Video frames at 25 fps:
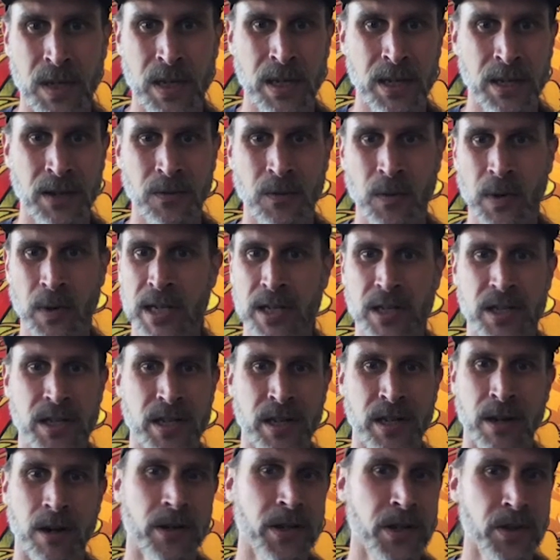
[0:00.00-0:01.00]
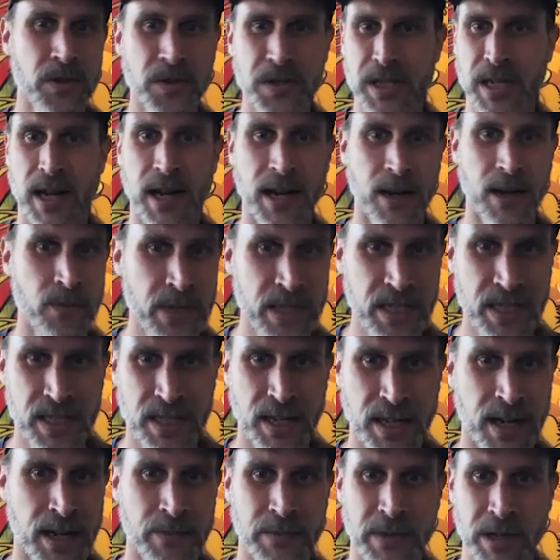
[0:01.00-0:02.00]
which we
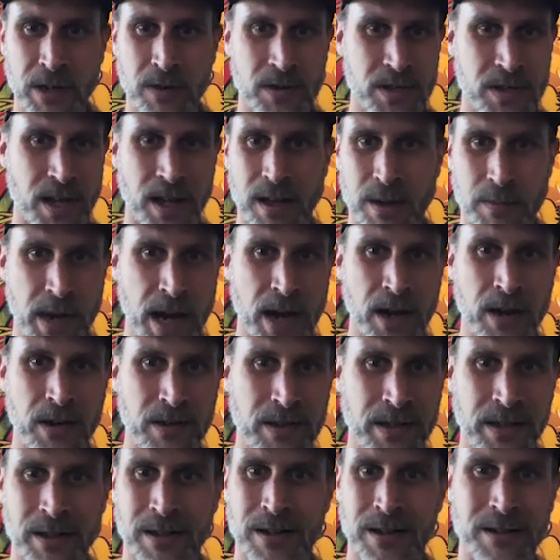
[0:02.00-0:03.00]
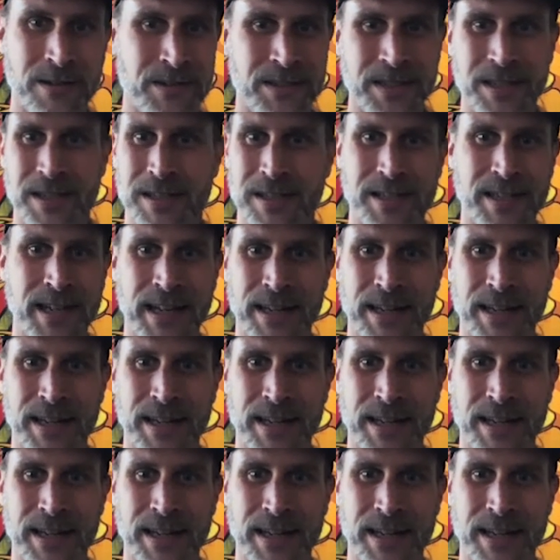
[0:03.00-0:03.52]
saw. I mean, it was all about just like